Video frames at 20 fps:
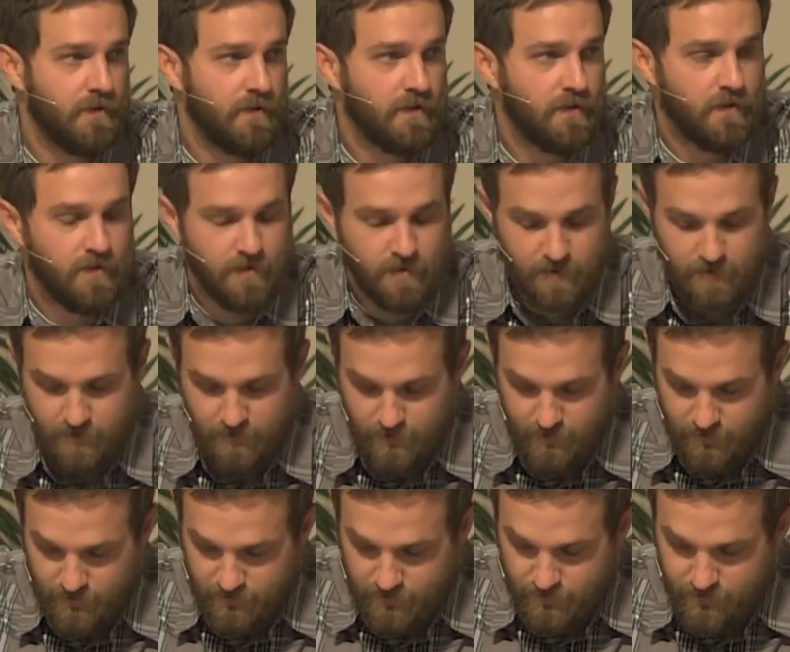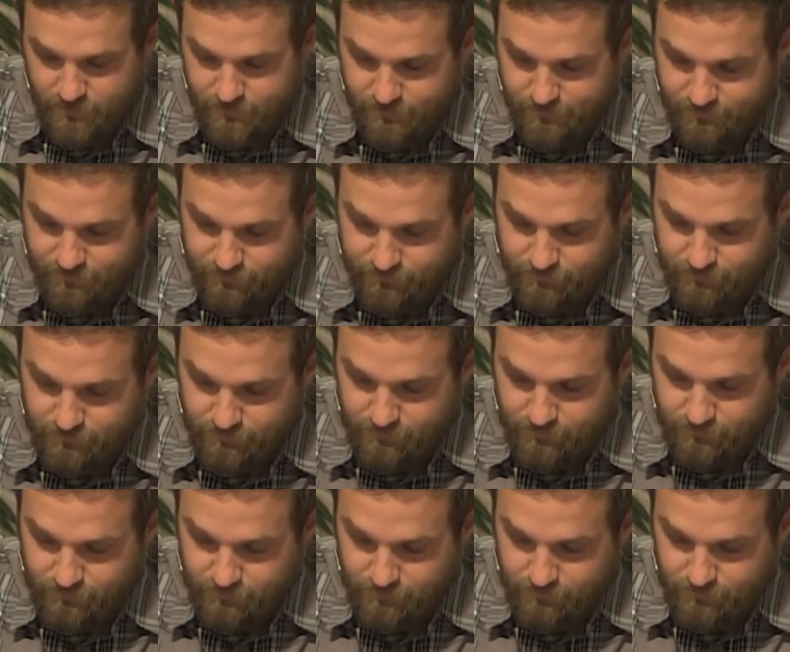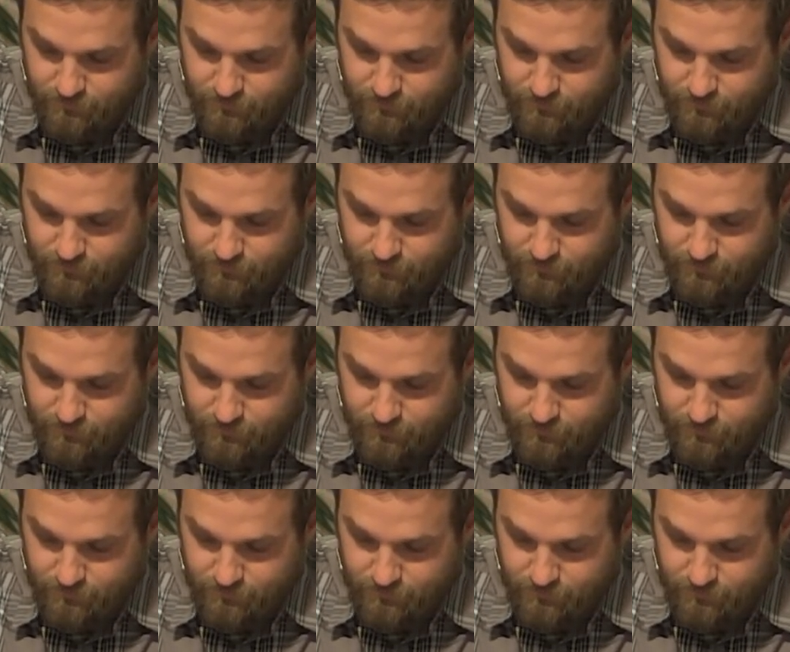[no speech]